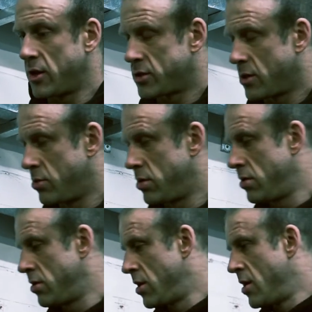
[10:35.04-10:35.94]
I? So
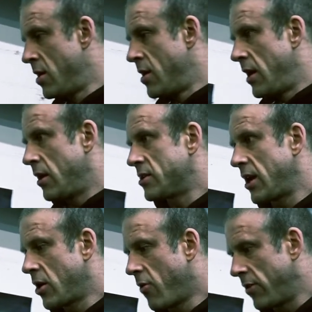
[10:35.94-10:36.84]
got to
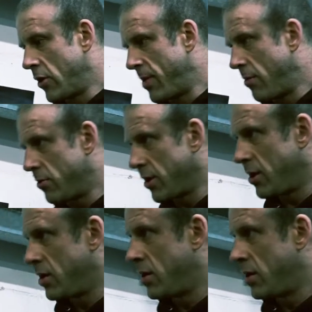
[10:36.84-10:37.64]
take over a little bit, won't it?